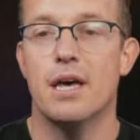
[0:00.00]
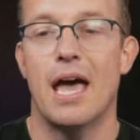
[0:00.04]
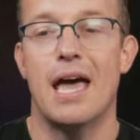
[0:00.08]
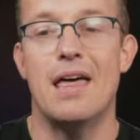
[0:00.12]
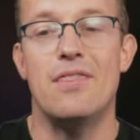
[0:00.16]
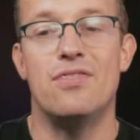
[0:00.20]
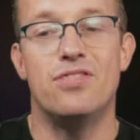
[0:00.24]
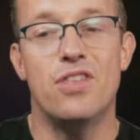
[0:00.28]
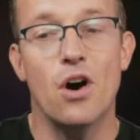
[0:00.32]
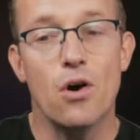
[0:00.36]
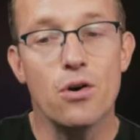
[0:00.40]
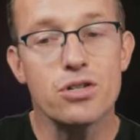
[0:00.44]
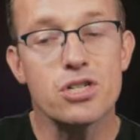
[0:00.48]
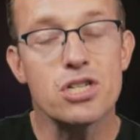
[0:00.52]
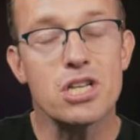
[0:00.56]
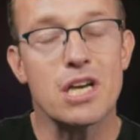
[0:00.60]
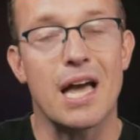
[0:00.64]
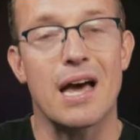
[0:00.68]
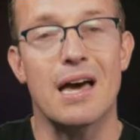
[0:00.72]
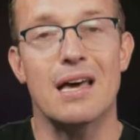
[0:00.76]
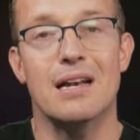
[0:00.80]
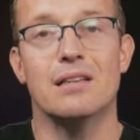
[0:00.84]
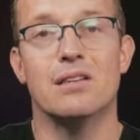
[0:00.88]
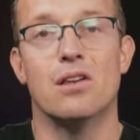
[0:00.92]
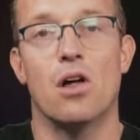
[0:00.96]
And those are the
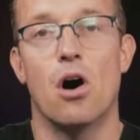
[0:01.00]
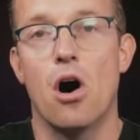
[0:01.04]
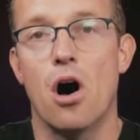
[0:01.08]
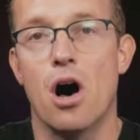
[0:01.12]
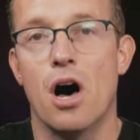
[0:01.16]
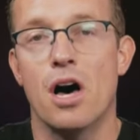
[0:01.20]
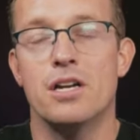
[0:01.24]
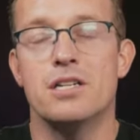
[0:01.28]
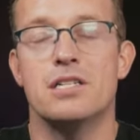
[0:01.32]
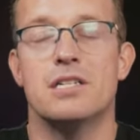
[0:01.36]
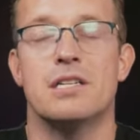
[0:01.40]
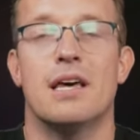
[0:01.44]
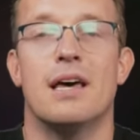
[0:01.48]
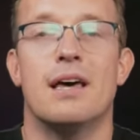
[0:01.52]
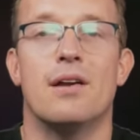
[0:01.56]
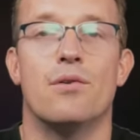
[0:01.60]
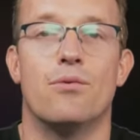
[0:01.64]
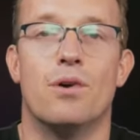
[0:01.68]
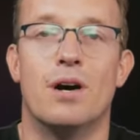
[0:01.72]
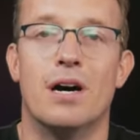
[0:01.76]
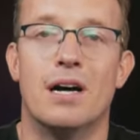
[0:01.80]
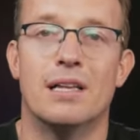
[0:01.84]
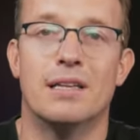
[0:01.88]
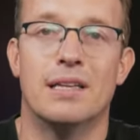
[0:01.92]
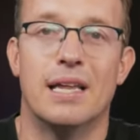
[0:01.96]
kind of laws that,
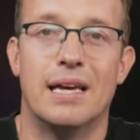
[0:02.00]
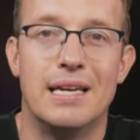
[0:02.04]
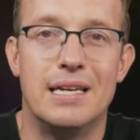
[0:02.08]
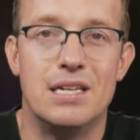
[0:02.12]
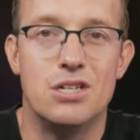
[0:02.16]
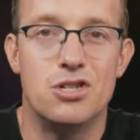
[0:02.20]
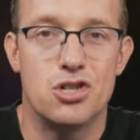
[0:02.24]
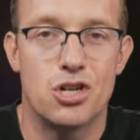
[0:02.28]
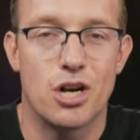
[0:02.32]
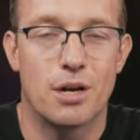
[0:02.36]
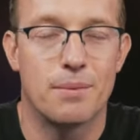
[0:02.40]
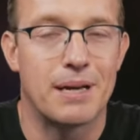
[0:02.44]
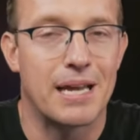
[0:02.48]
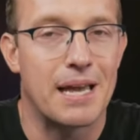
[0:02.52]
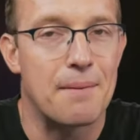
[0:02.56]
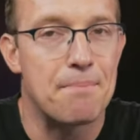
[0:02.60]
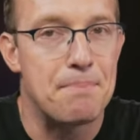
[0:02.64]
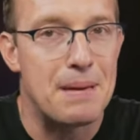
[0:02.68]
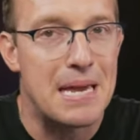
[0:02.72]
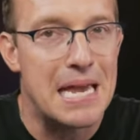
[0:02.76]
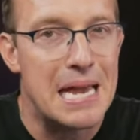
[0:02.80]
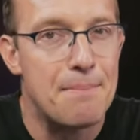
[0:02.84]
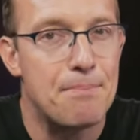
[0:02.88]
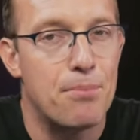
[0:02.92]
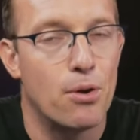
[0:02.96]
well, ladies and gentlemen, get
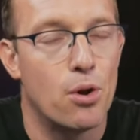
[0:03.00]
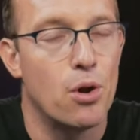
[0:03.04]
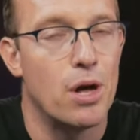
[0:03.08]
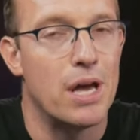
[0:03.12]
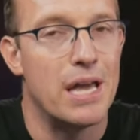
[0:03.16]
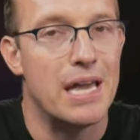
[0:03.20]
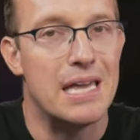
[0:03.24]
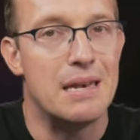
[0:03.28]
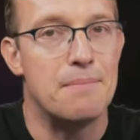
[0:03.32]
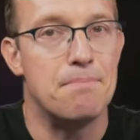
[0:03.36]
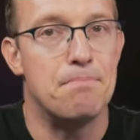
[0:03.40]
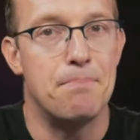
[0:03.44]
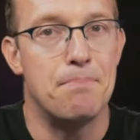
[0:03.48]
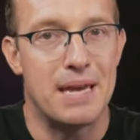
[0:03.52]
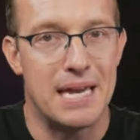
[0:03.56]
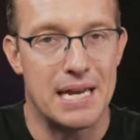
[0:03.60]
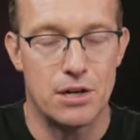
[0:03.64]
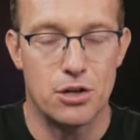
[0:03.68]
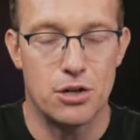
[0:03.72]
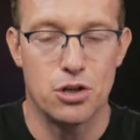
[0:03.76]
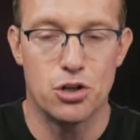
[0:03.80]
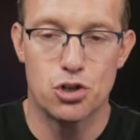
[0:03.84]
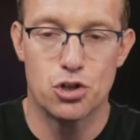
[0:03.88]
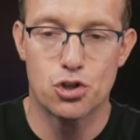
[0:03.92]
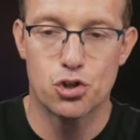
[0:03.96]
people in
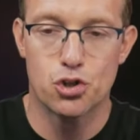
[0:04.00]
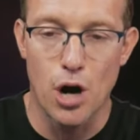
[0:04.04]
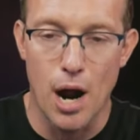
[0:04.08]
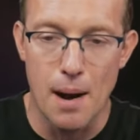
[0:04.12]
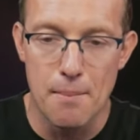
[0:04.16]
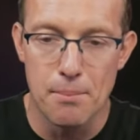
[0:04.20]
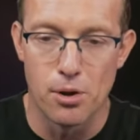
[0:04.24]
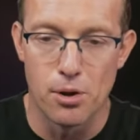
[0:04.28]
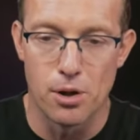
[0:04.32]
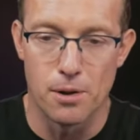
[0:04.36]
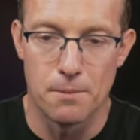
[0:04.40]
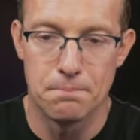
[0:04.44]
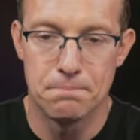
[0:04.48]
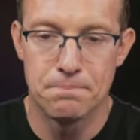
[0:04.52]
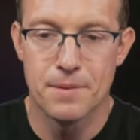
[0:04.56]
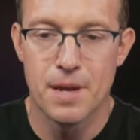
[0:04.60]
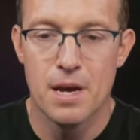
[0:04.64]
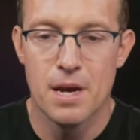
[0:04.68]
big trouble.